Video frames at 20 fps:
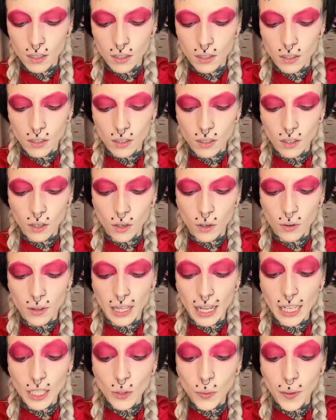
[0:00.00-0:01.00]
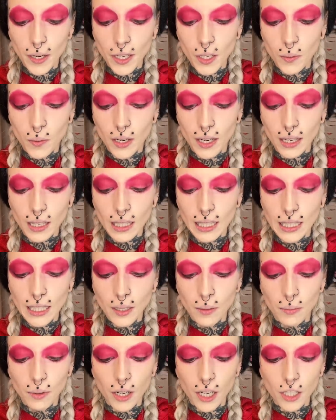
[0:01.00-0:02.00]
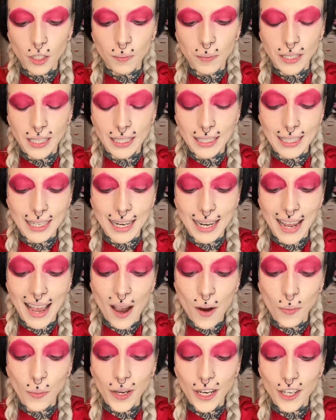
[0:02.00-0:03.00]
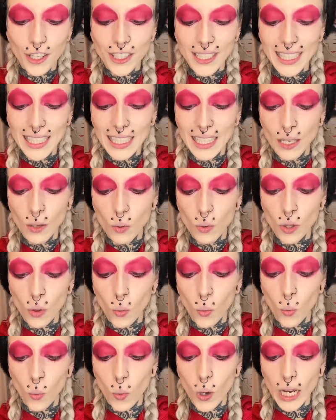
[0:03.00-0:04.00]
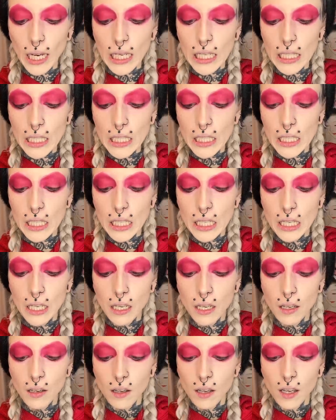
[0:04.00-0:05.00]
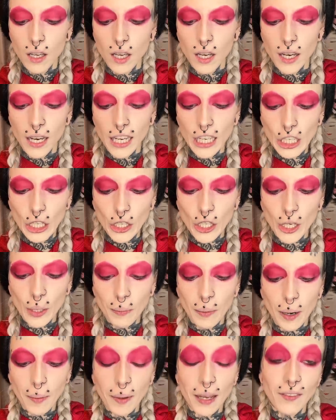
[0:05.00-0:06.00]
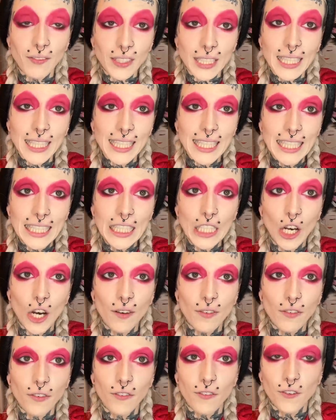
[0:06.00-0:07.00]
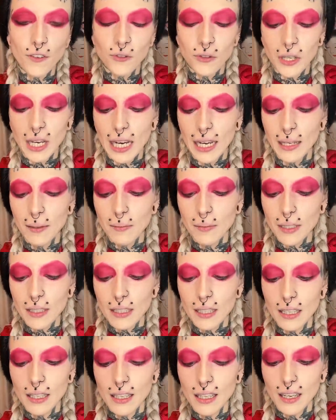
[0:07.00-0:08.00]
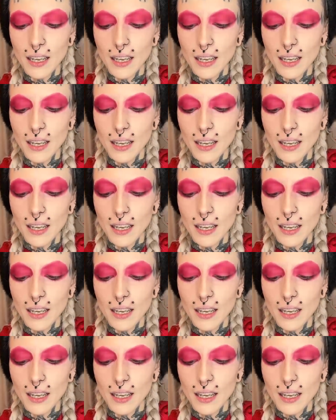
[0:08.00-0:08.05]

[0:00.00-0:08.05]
So that's why you want a clean brush because now we are dealing with white and you're gonna probably have to clean it off a few times.